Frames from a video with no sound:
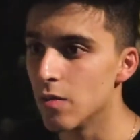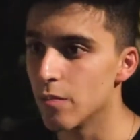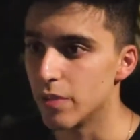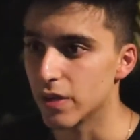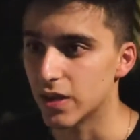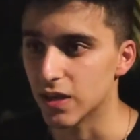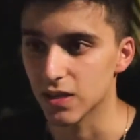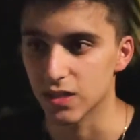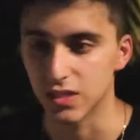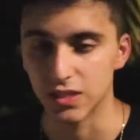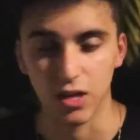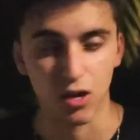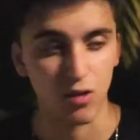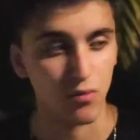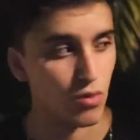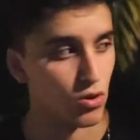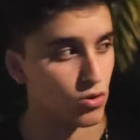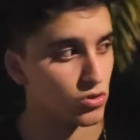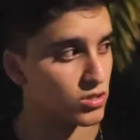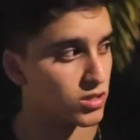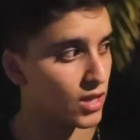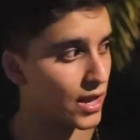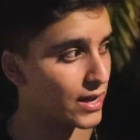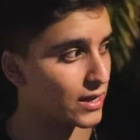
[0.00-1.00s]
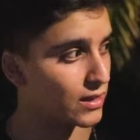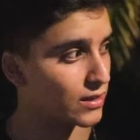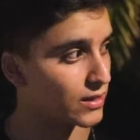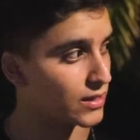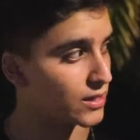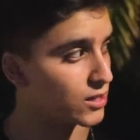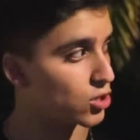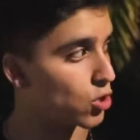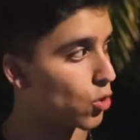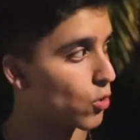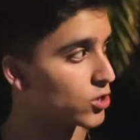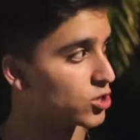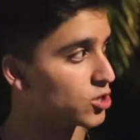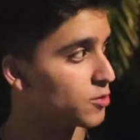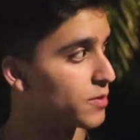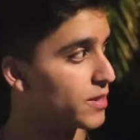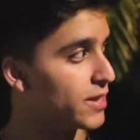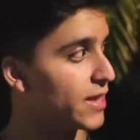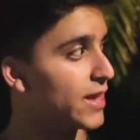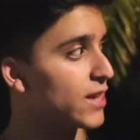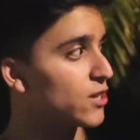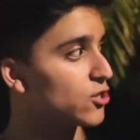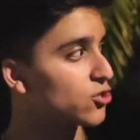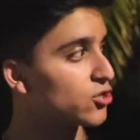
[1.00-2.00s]
because they're most likely going to
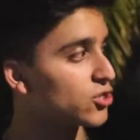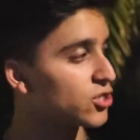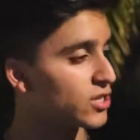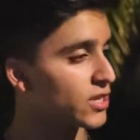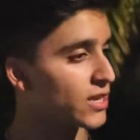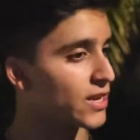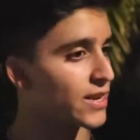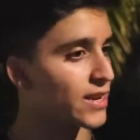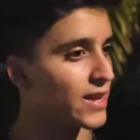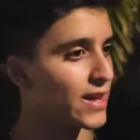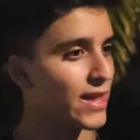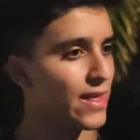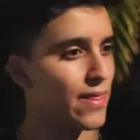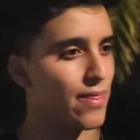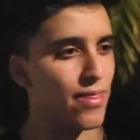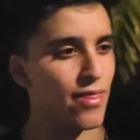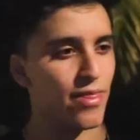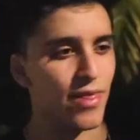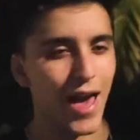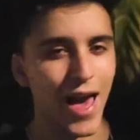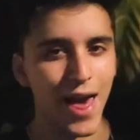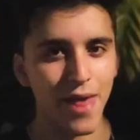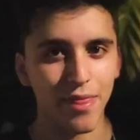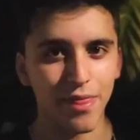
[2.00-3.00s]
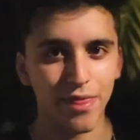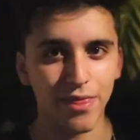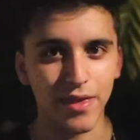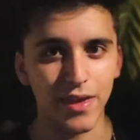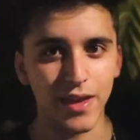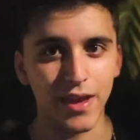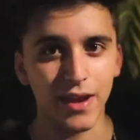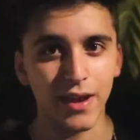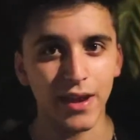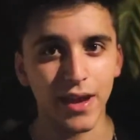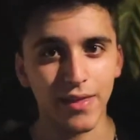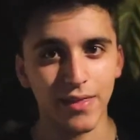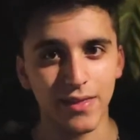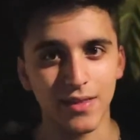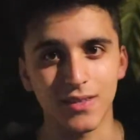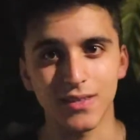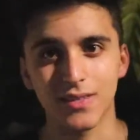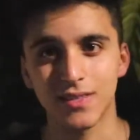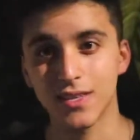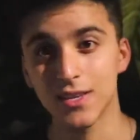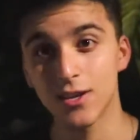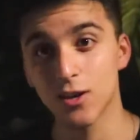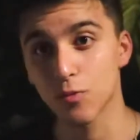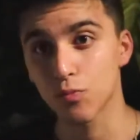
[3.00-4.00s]
be interested in that thing and then
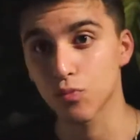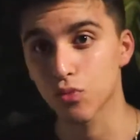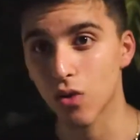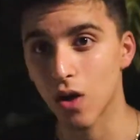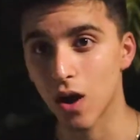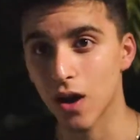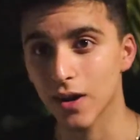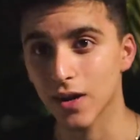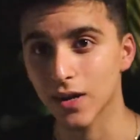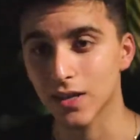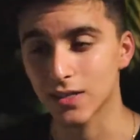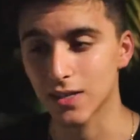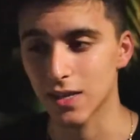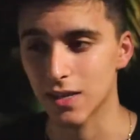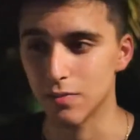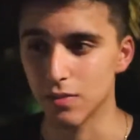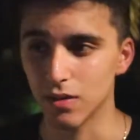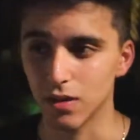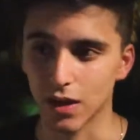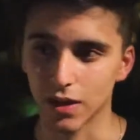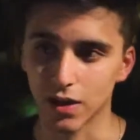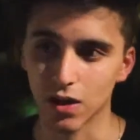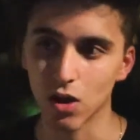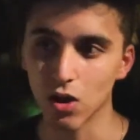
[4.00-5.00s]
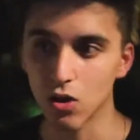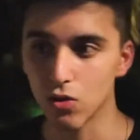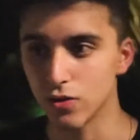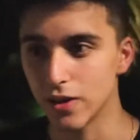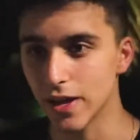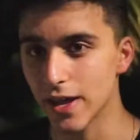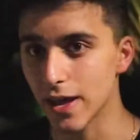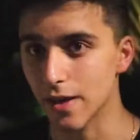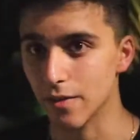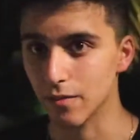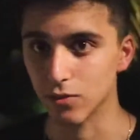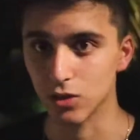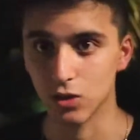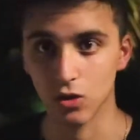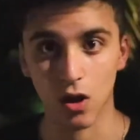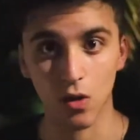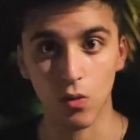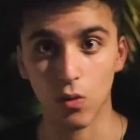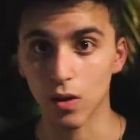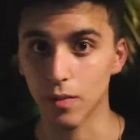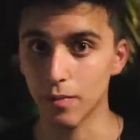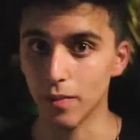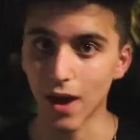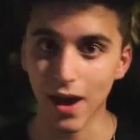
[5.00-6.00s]
see your product and be like, oh damn, you know, I
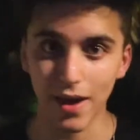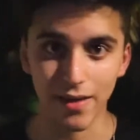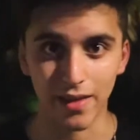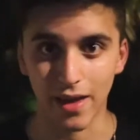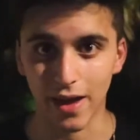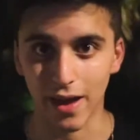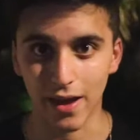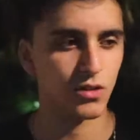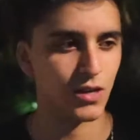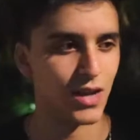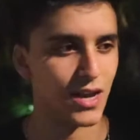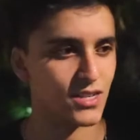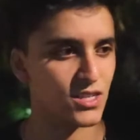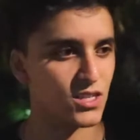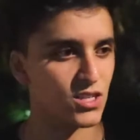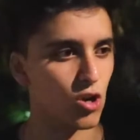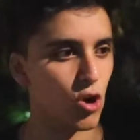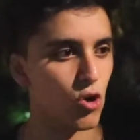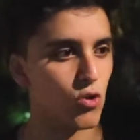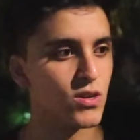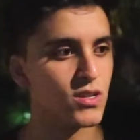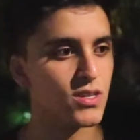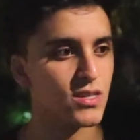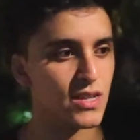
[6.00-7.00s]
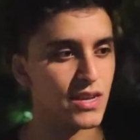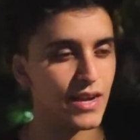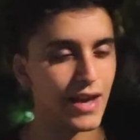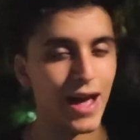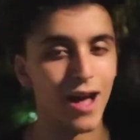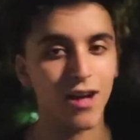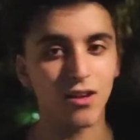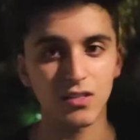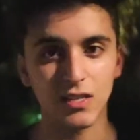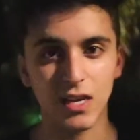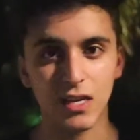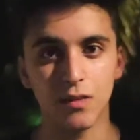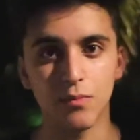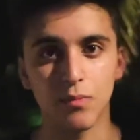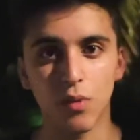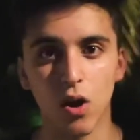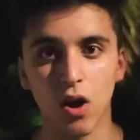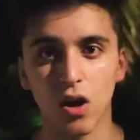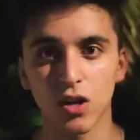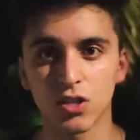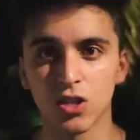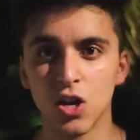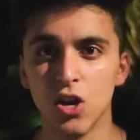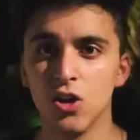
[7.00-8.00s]
want to buy that. So guys, just always think outside the
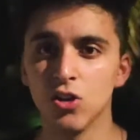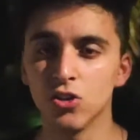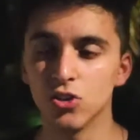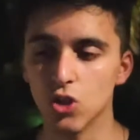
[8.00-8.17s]
box.